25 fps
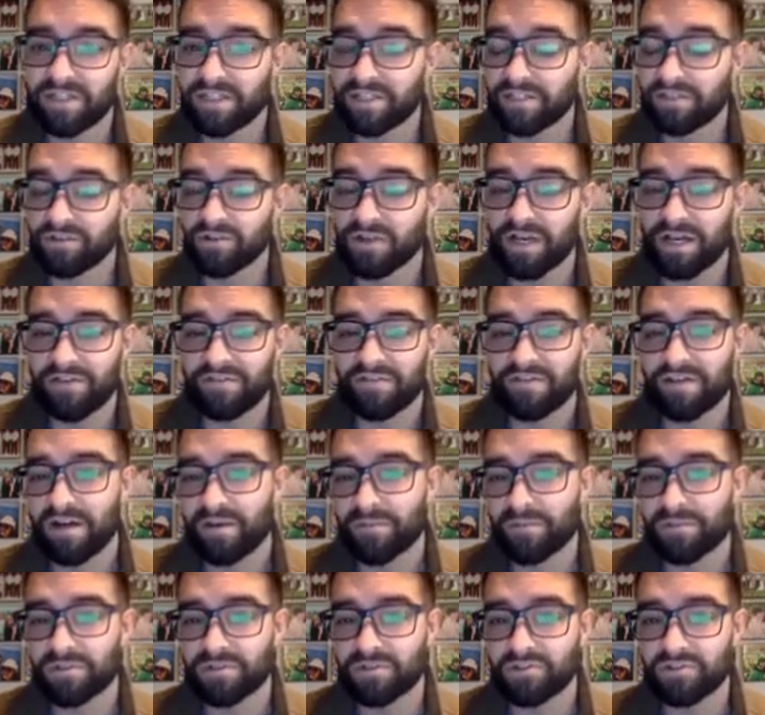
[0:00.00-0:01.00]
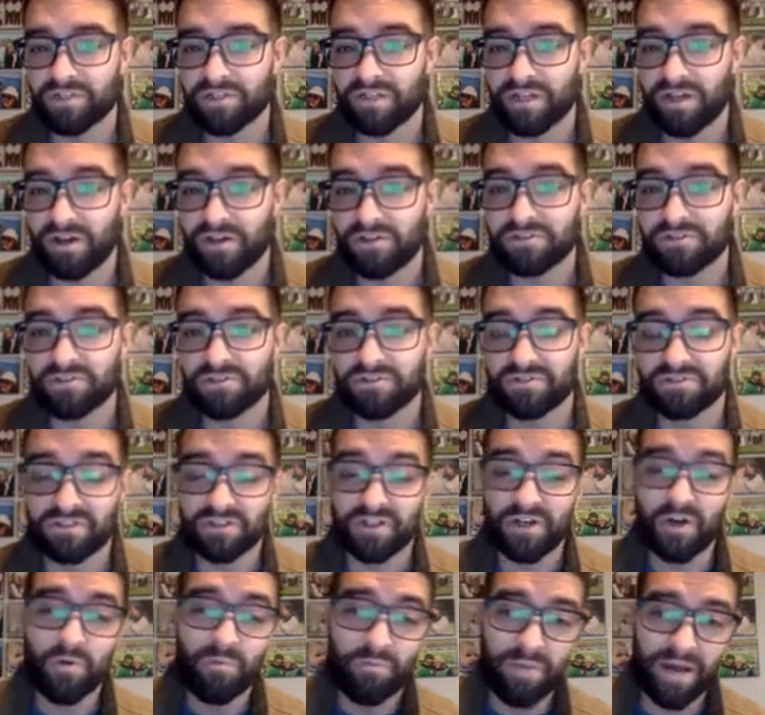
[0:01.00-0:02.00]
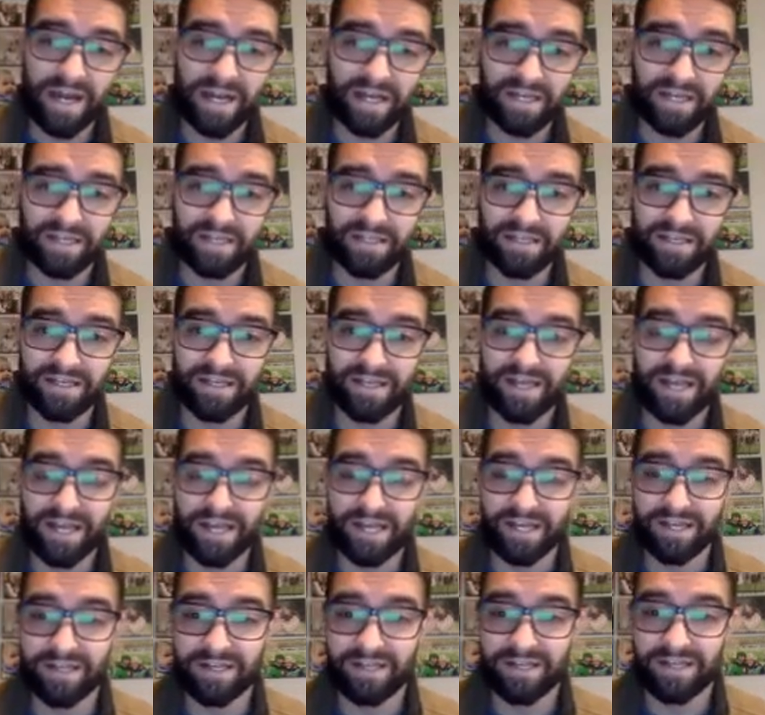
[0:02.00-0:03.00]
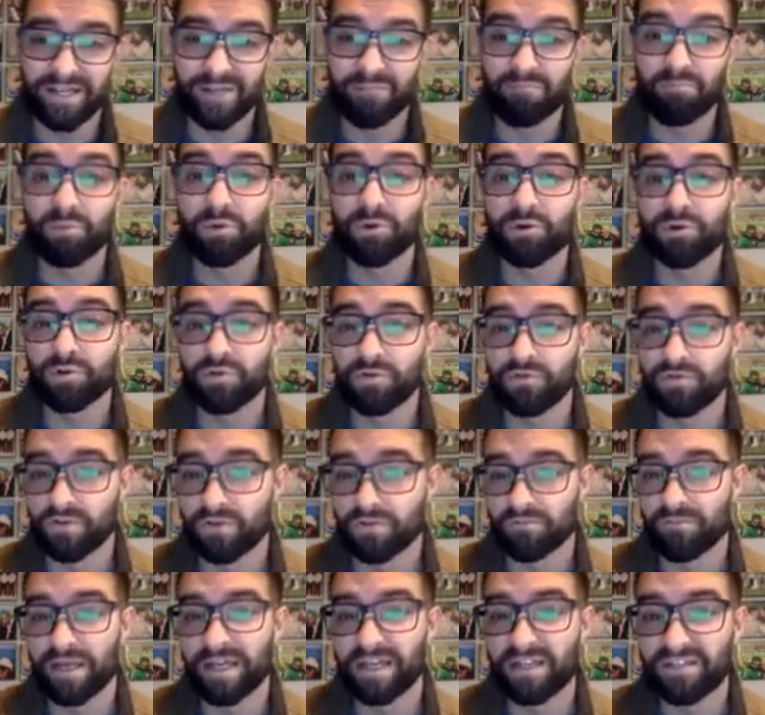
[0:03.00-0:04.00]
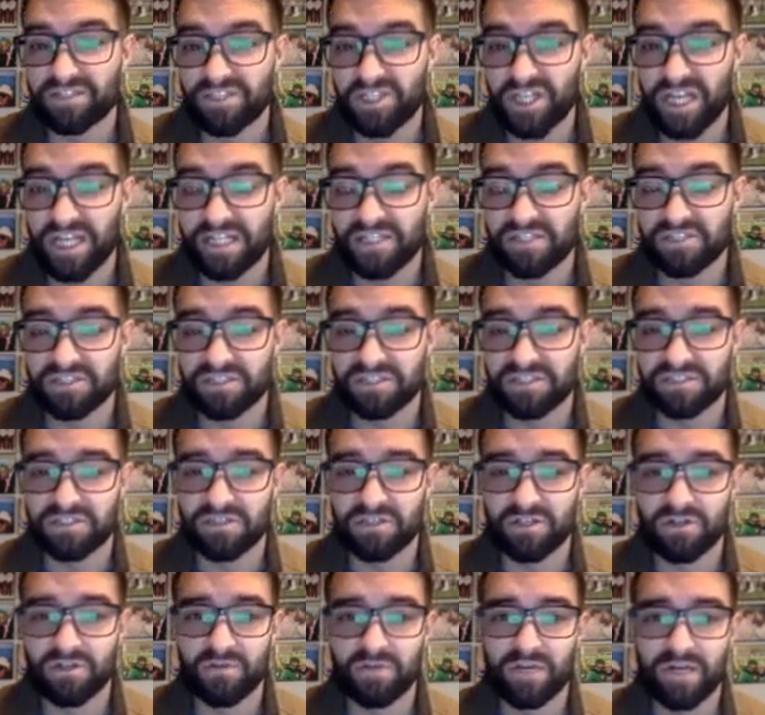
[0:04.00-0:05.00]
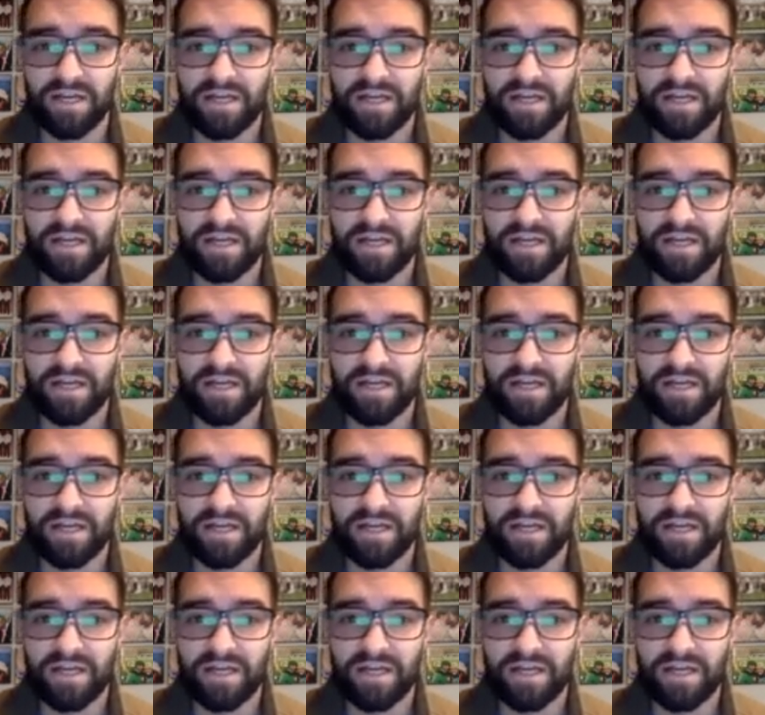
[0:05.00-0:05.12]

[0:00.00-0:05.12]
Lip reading: you'll have the opportunity also to go back in and improve or make changes. So